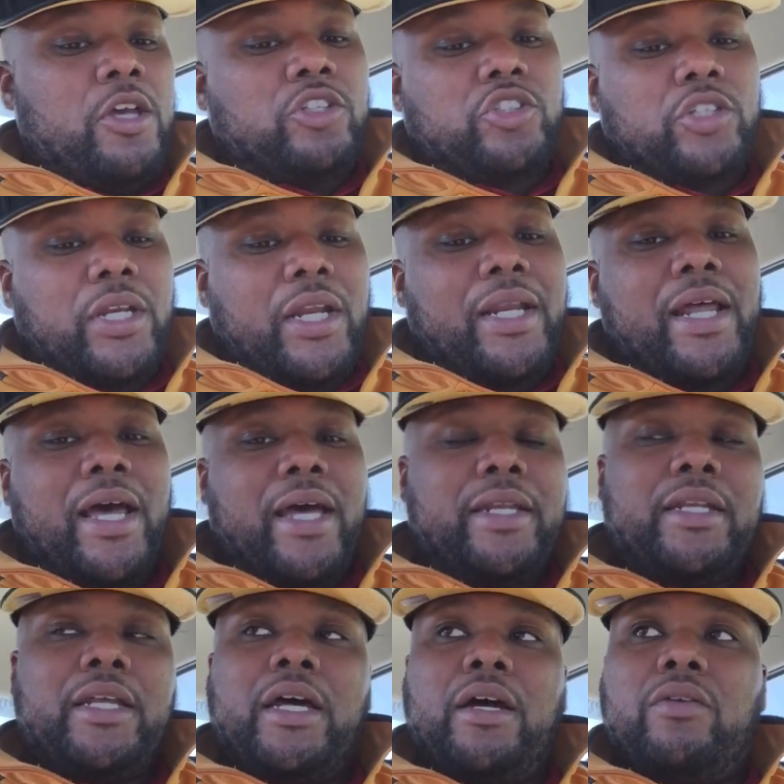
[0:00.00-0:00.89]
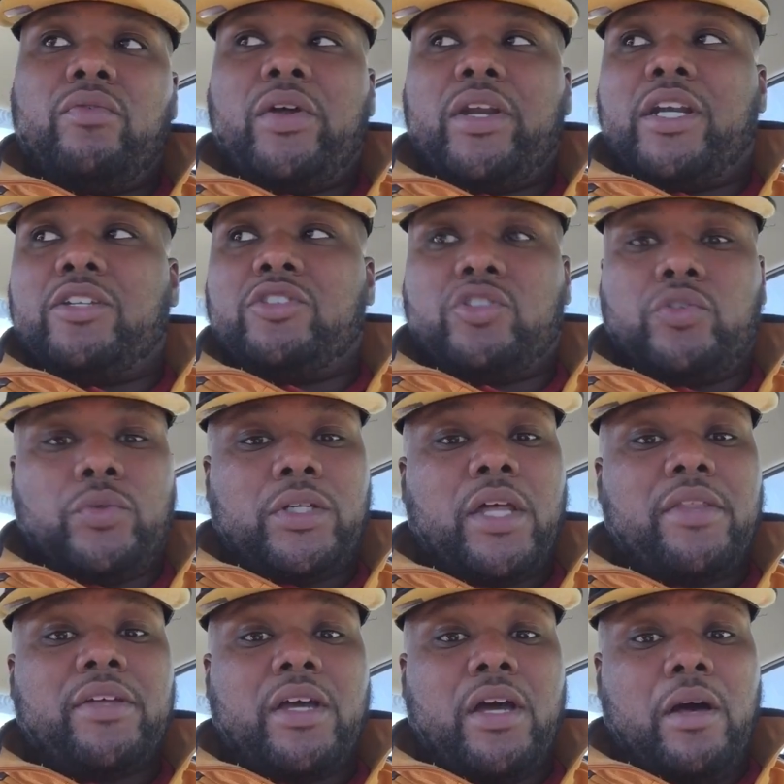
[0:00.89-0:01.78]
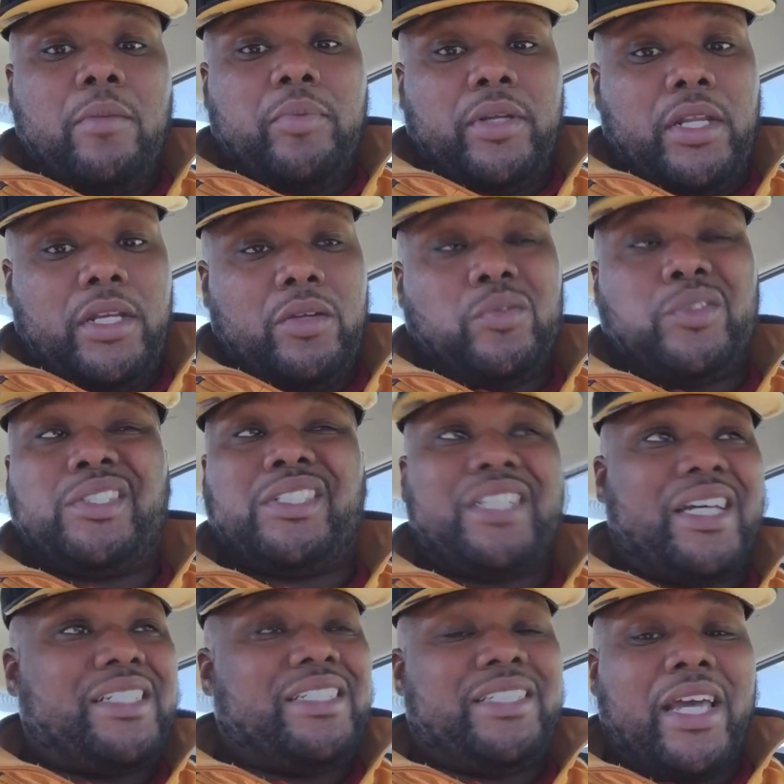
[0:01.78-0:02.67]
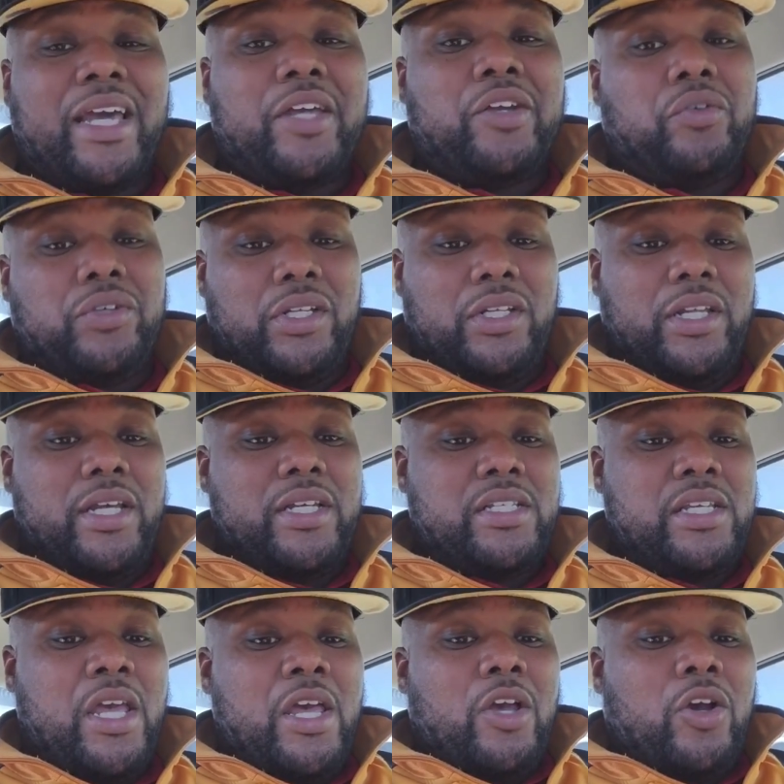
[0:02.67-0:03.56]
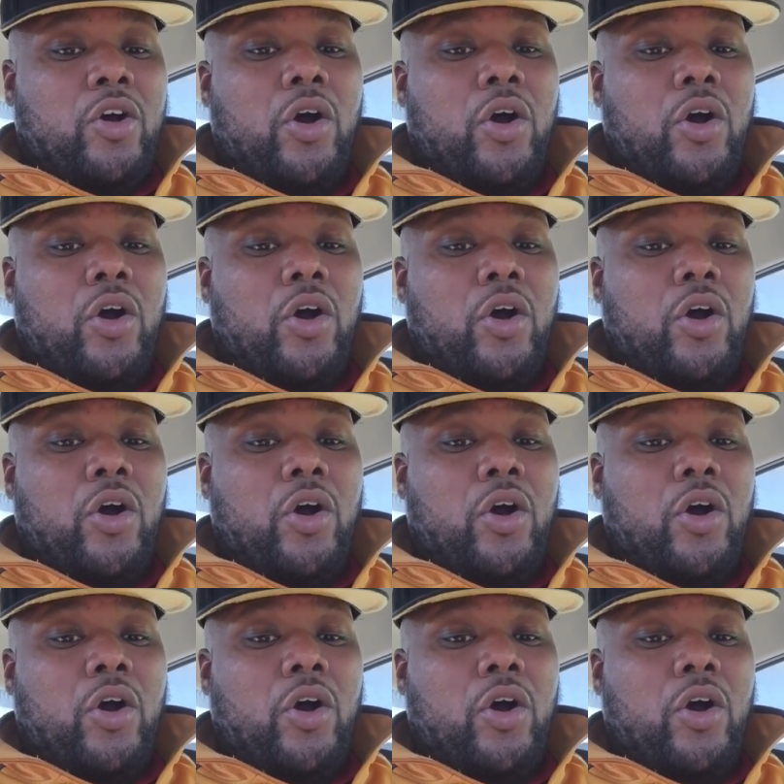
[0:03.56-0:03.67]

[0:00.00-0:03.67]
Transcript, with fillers: So then I end up running into another company that was like second on the list,